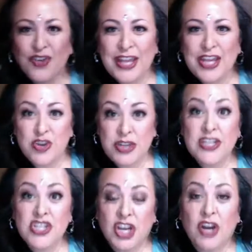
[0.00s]
like you need
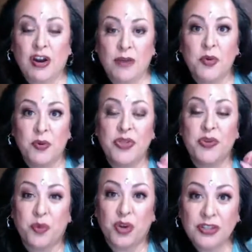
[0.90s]
to share your art more with
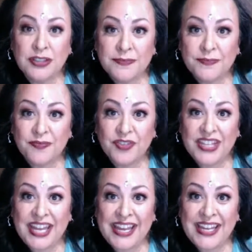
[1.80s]
the world.
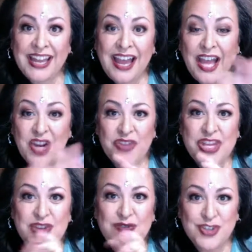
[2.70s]
Okay. I know
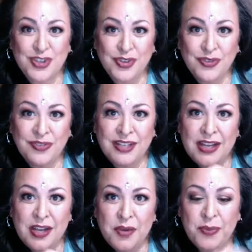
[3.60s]
that you do,
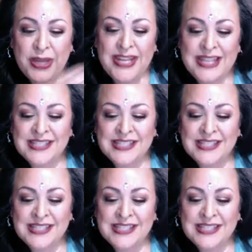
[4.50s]
but